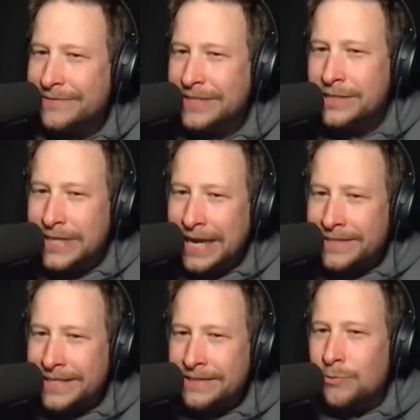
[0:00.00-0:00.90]
seen you
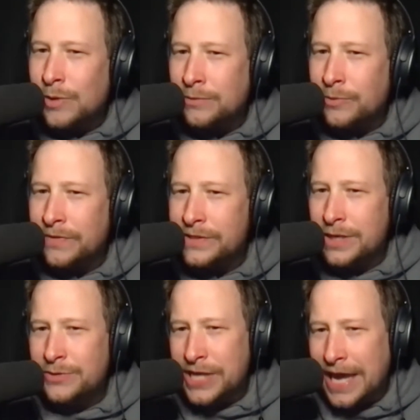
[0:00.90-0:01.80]
dancing to the one with the
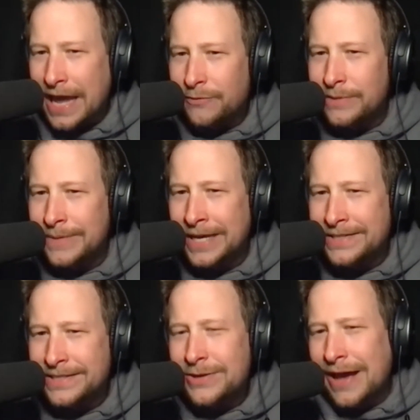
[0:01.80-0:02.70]
Doja Cat
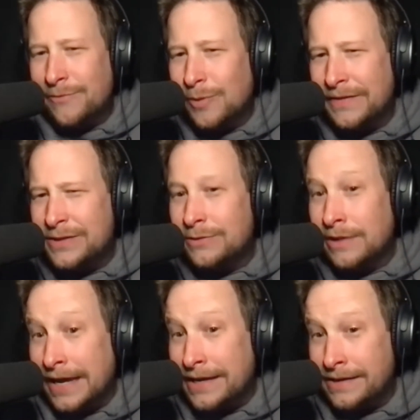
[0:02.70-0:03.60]
remix. Do you have one that
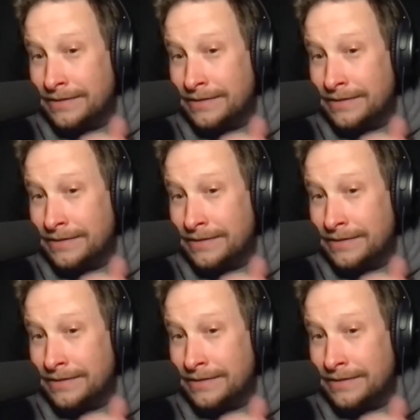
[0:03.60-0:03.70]
That's, you like?